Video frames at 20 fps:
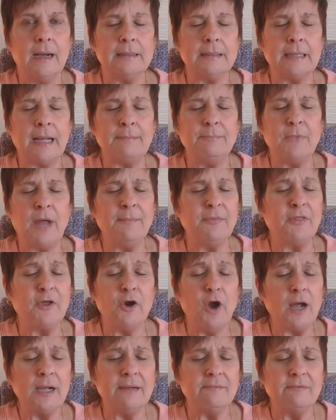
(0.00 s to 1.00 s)
I, am
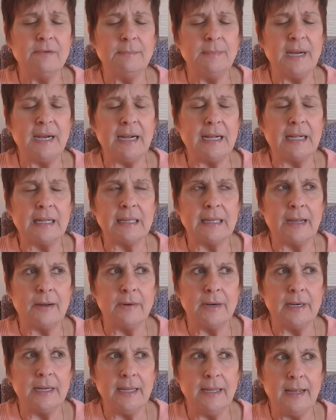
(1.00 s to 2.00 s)
they're not giving me any
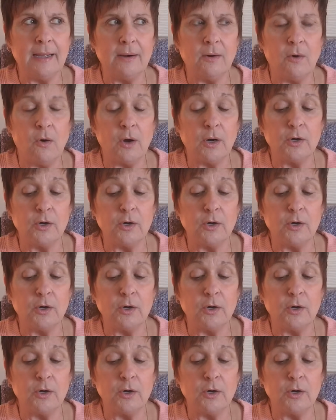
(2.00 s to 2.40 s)
clarity yet